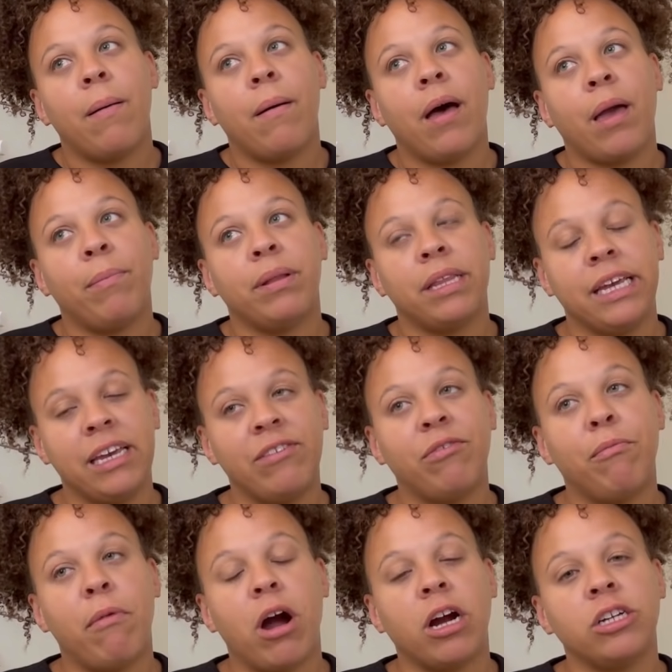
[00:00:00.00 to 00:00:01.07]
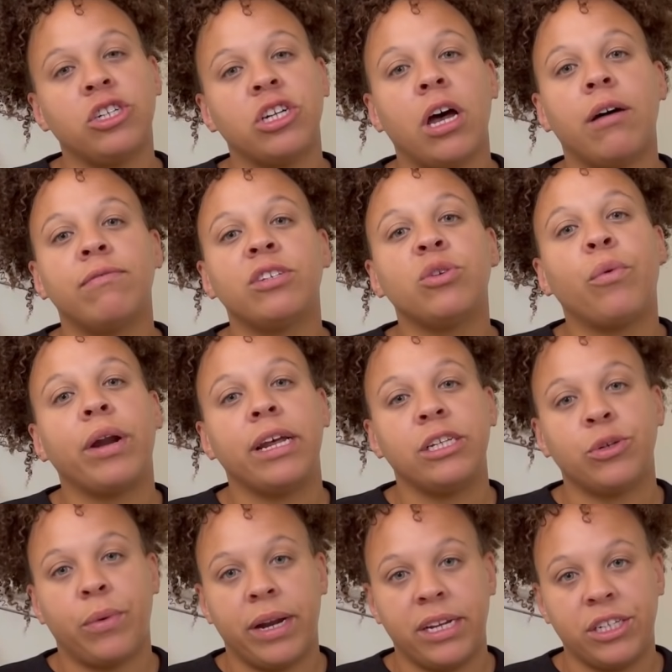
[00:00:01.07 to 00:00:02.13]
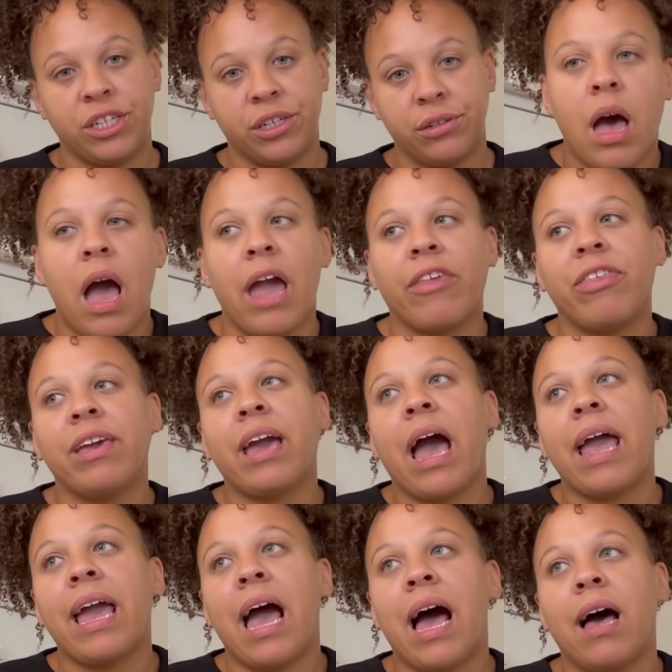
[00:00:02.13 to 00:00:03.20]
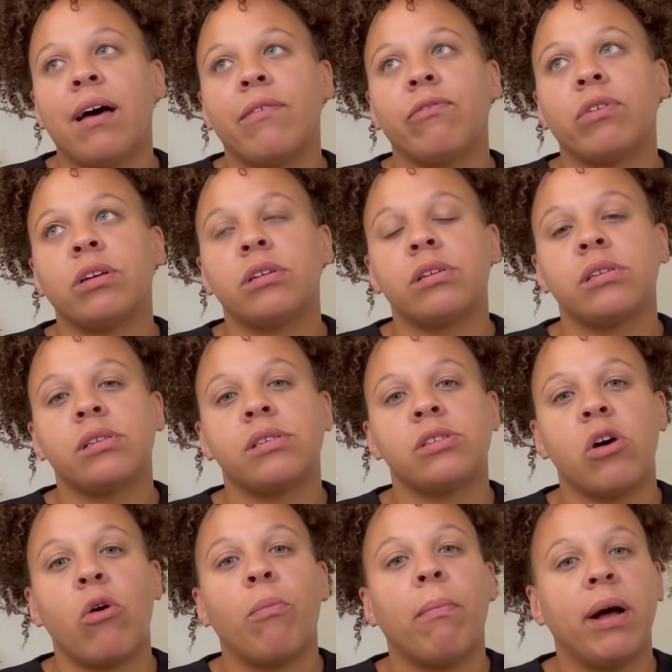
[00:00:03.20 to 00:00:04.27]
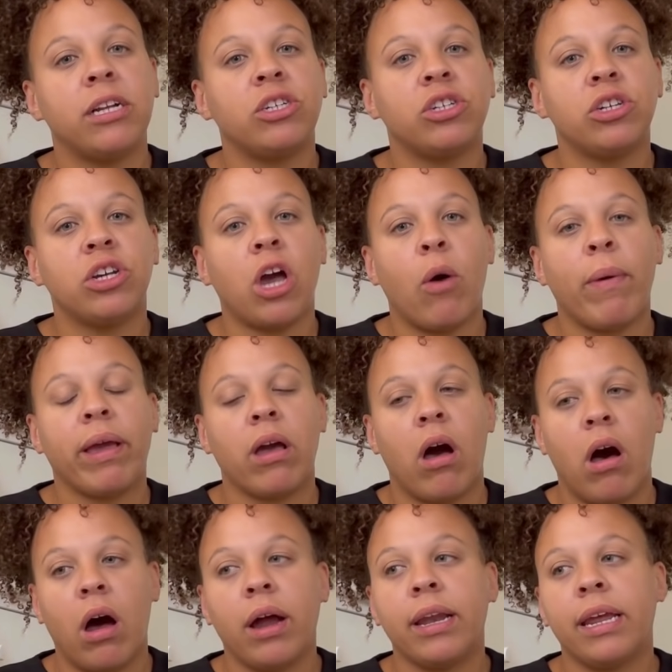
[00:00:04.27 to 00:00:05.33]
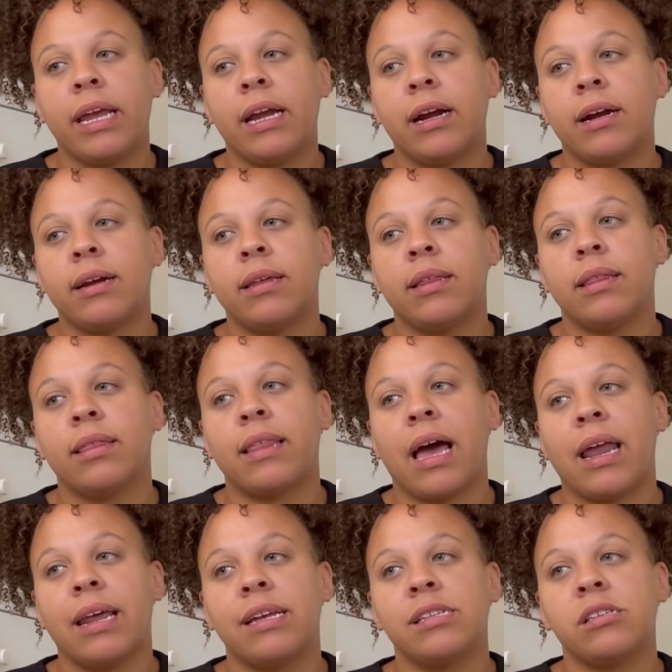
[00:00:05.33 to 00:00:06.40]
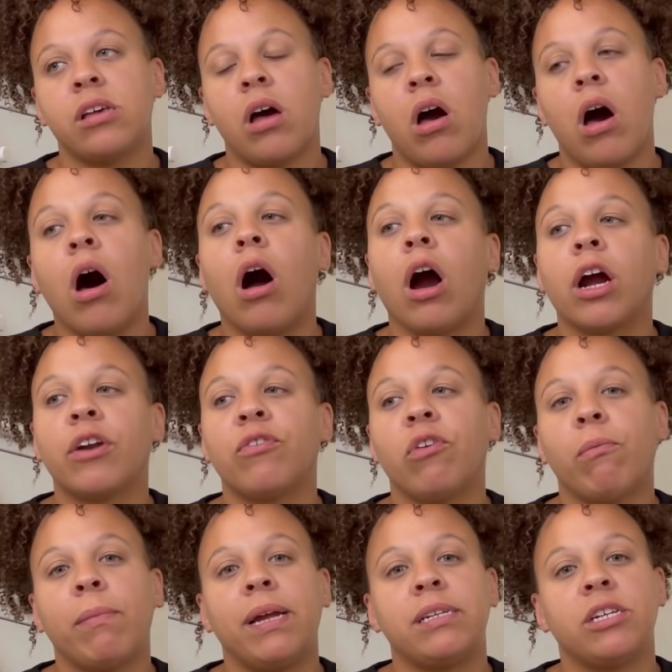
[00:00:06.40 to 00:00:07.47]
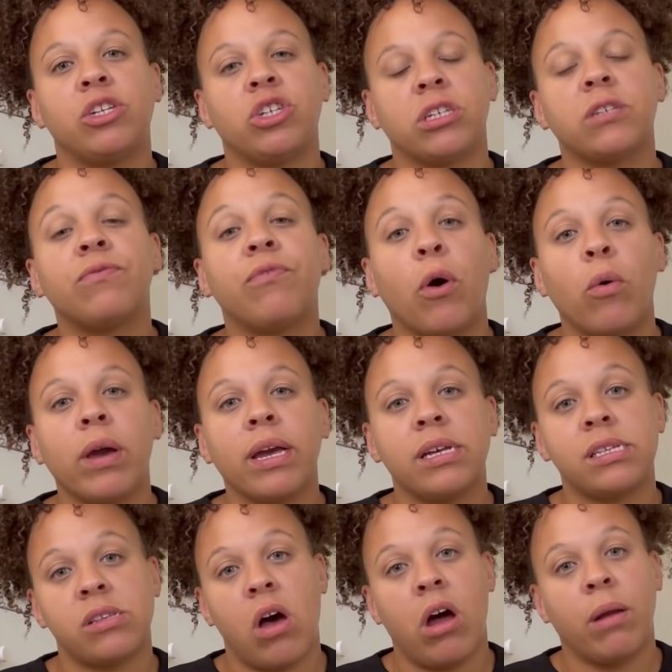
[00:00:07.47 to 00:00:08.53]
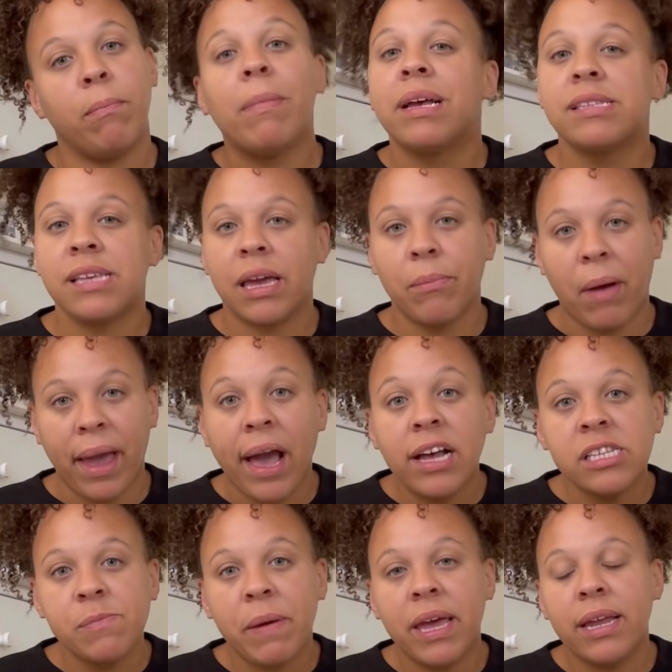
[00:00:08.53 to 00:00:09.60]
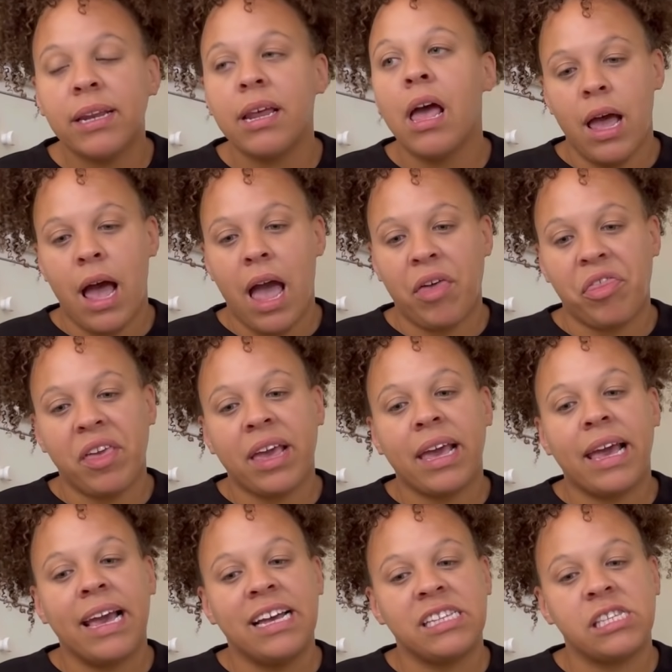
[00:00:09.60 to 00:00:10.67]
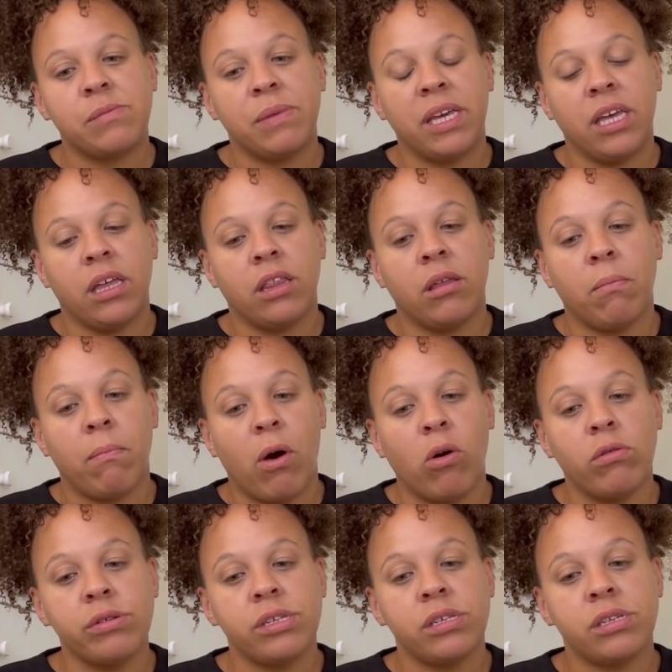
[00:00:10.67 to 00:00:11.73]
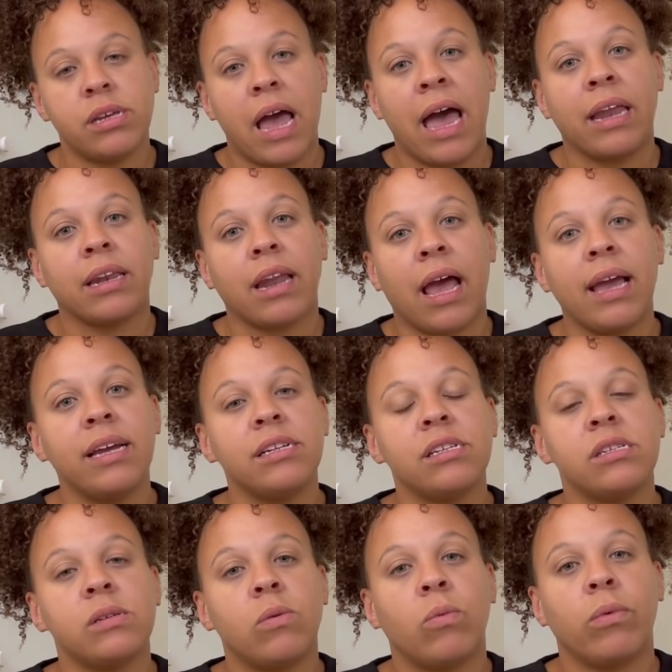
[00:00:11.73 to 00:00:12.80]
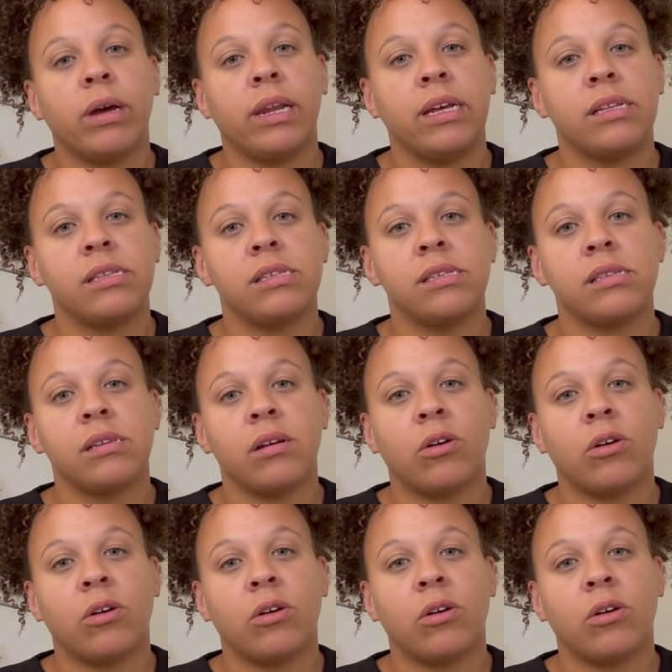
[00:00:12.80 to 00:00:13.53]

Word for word: I believe March of 2022. I think I have so much going on here that it's hard for me to just focus on missing my husband. I think it hits me the most at night when it's